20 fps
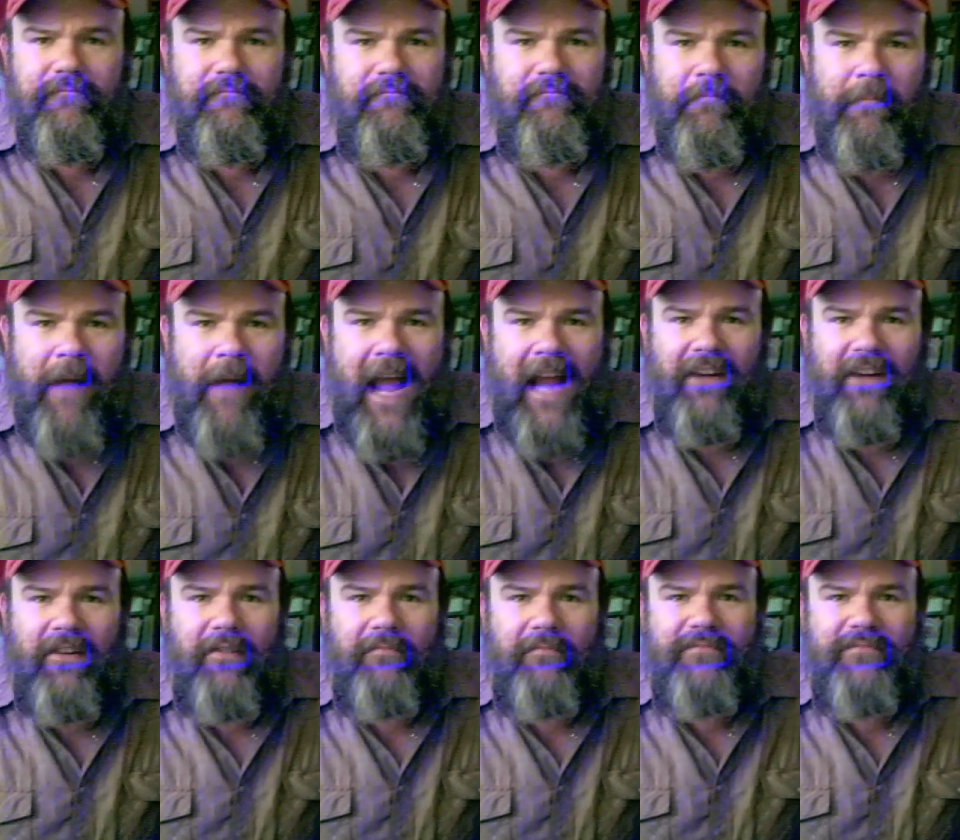
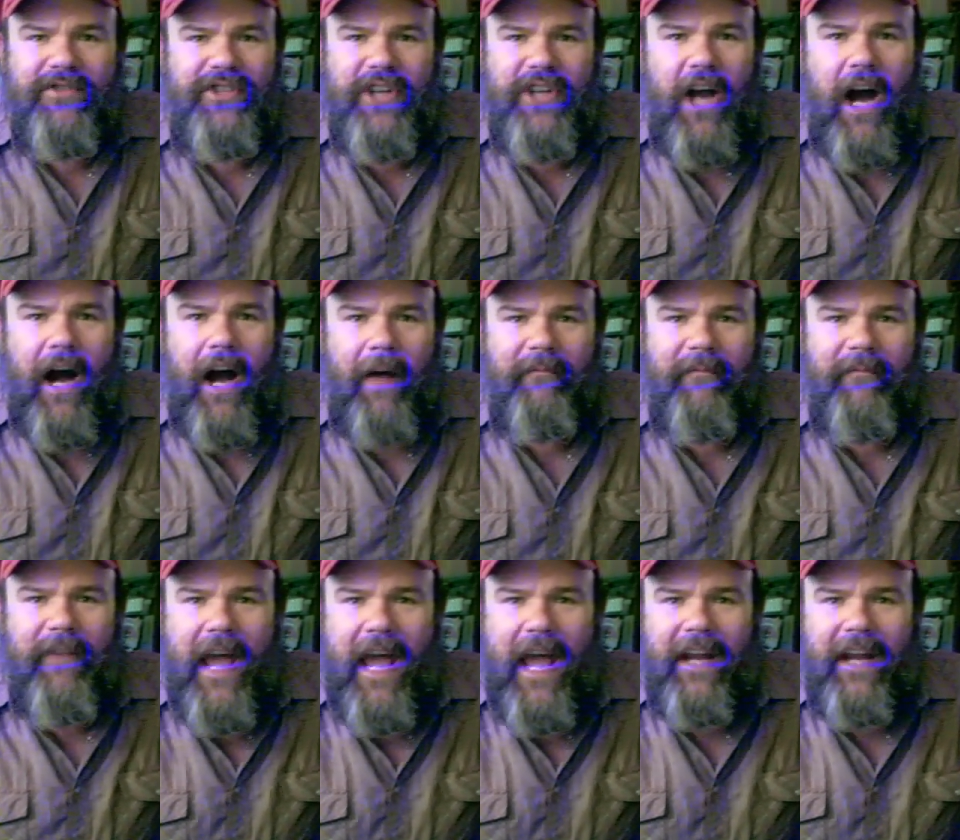Magnum shop
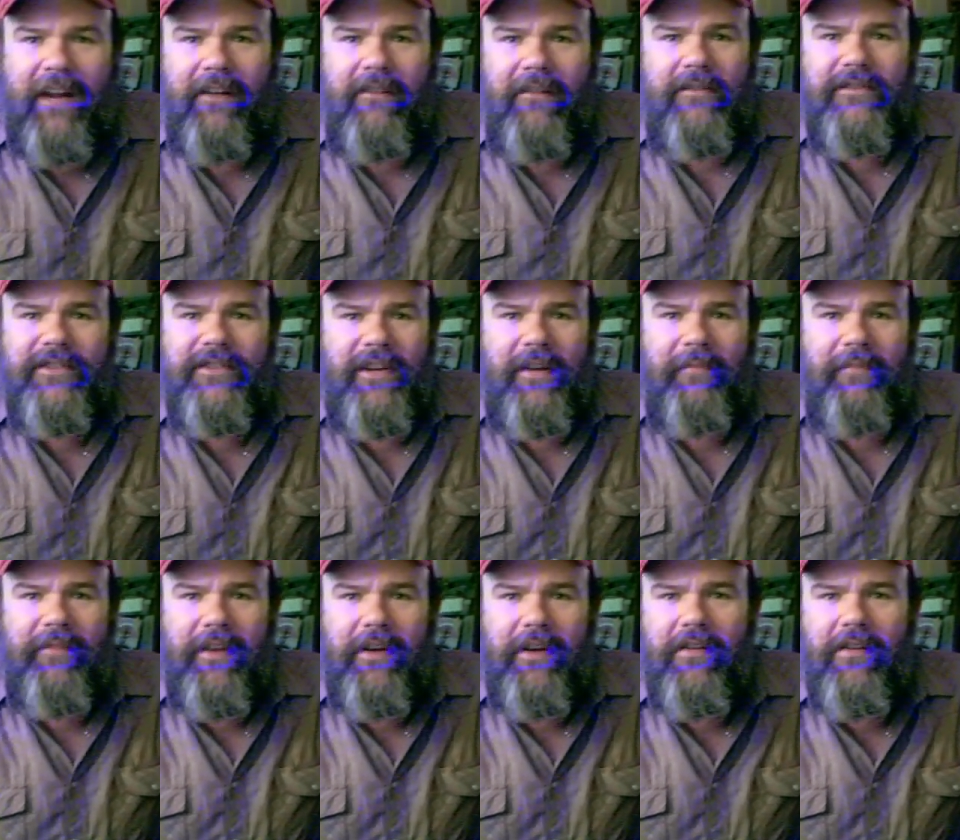vac or
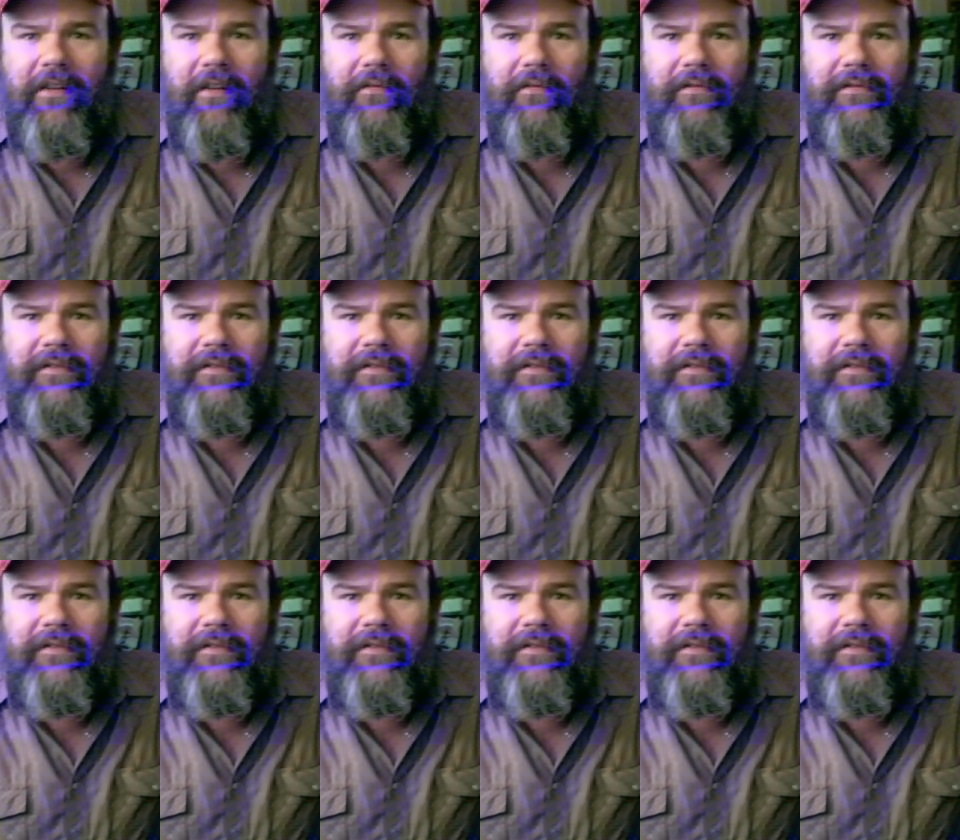something, you know.